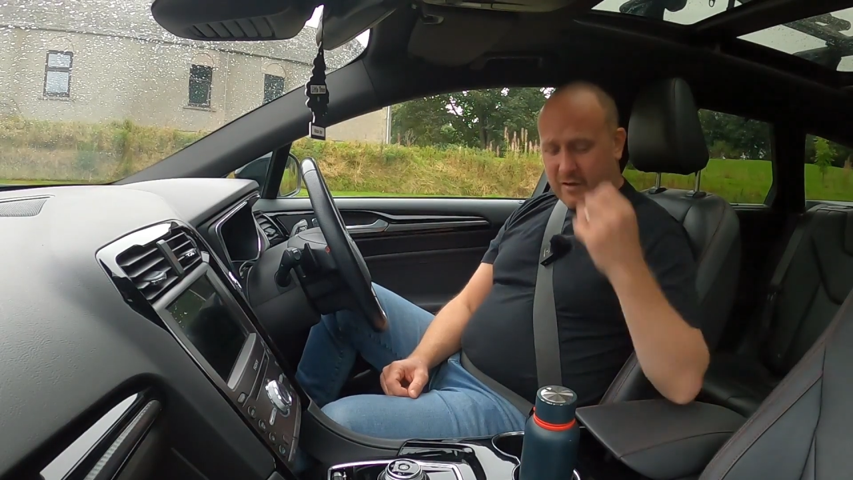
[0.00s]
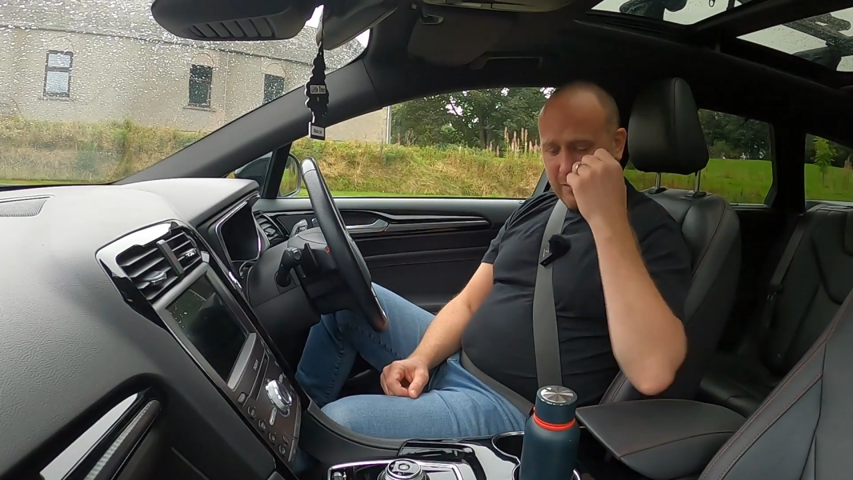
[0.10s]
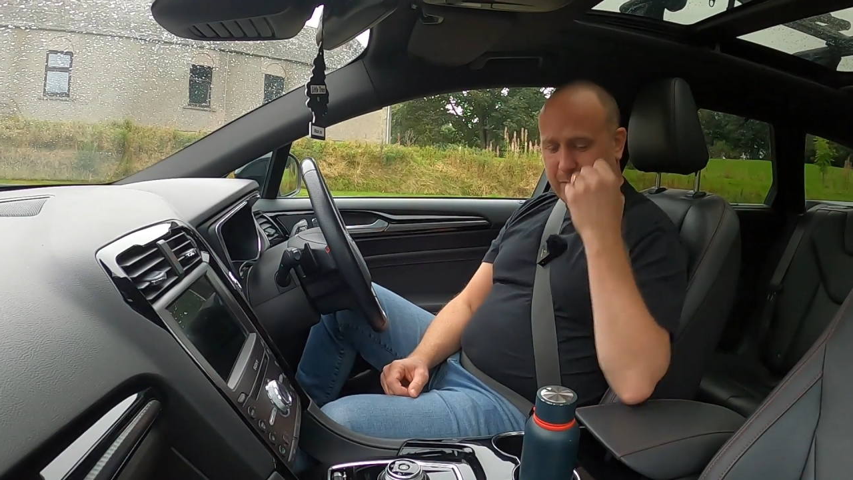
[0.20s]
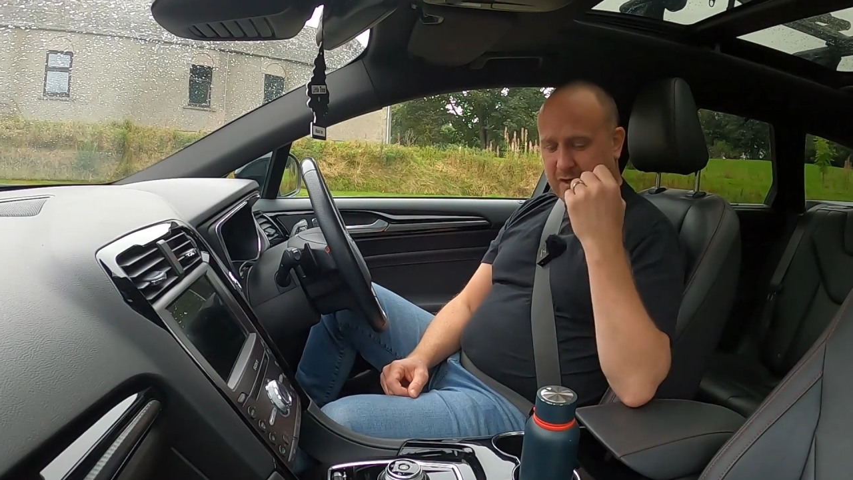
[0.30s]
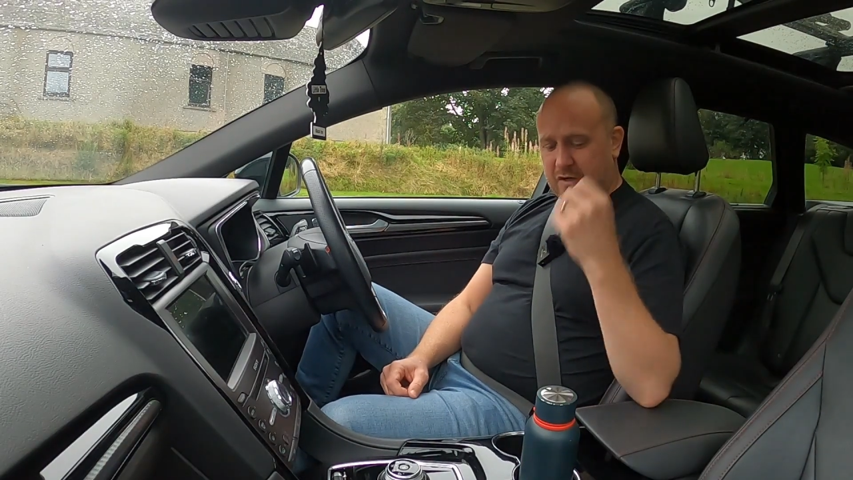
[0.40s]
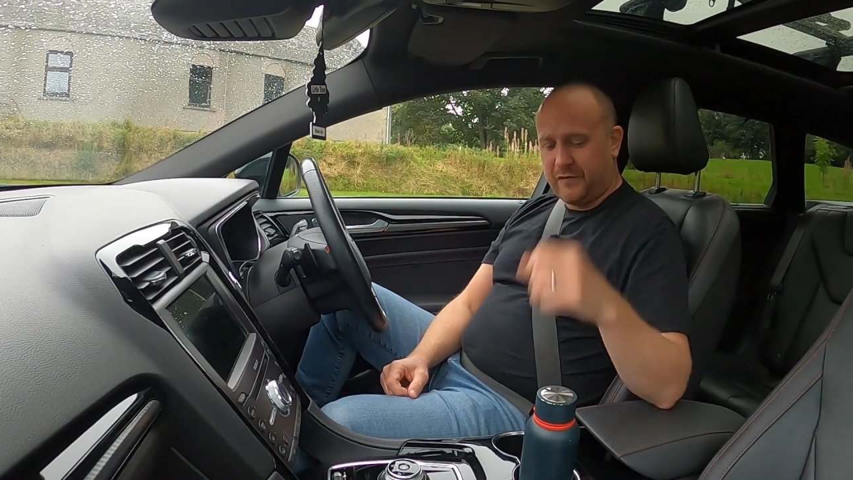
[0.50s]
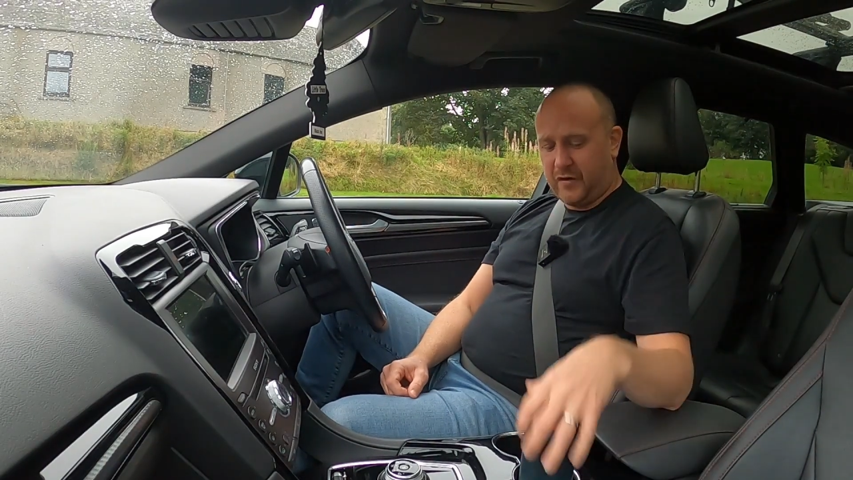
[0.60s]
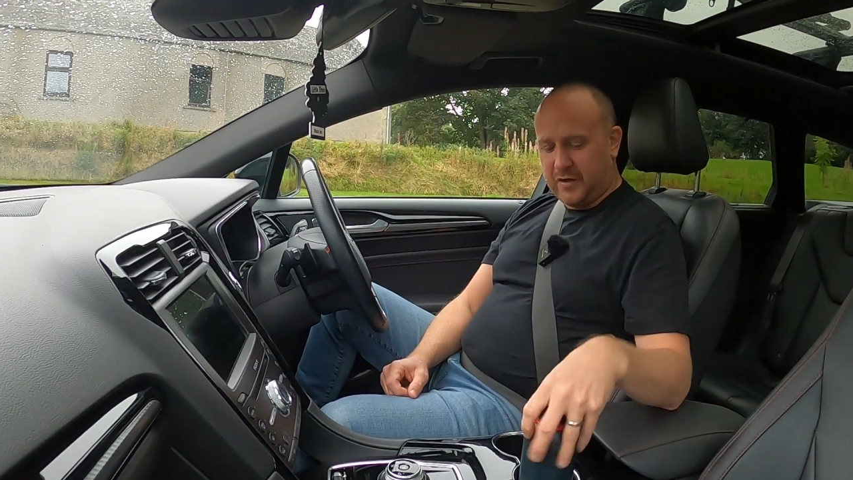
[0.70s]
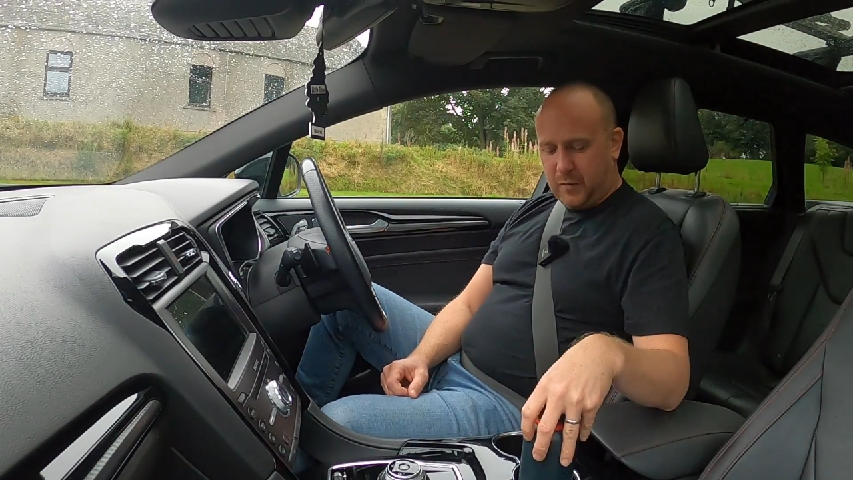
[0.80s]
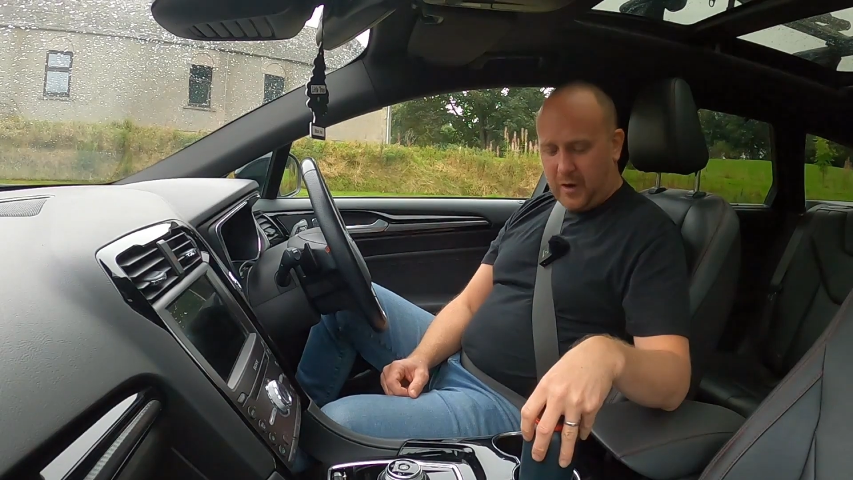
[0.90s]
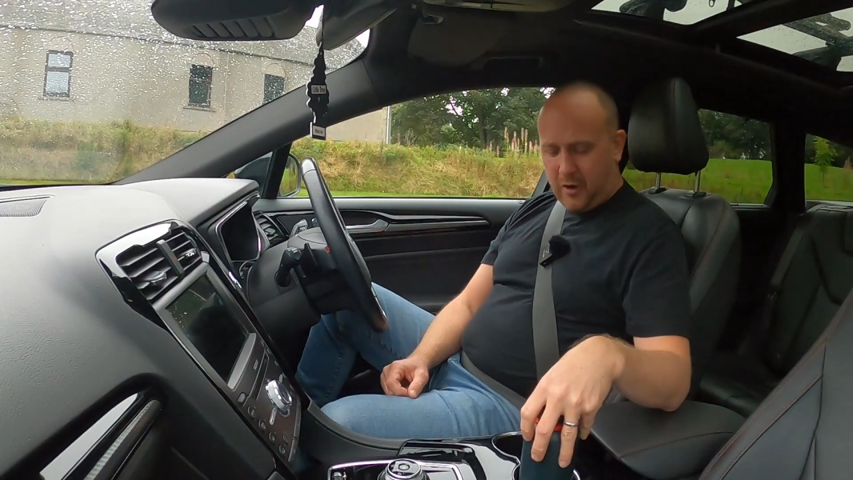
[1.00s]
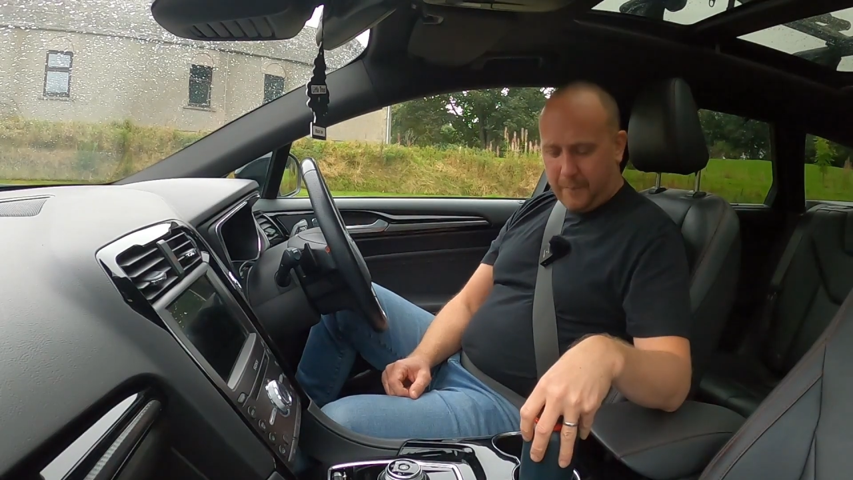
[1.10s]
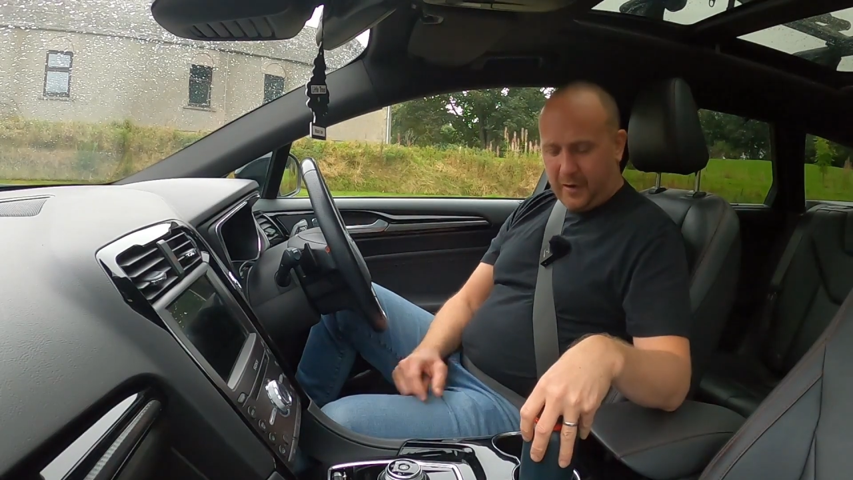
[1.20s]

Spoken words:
Good position for it as well,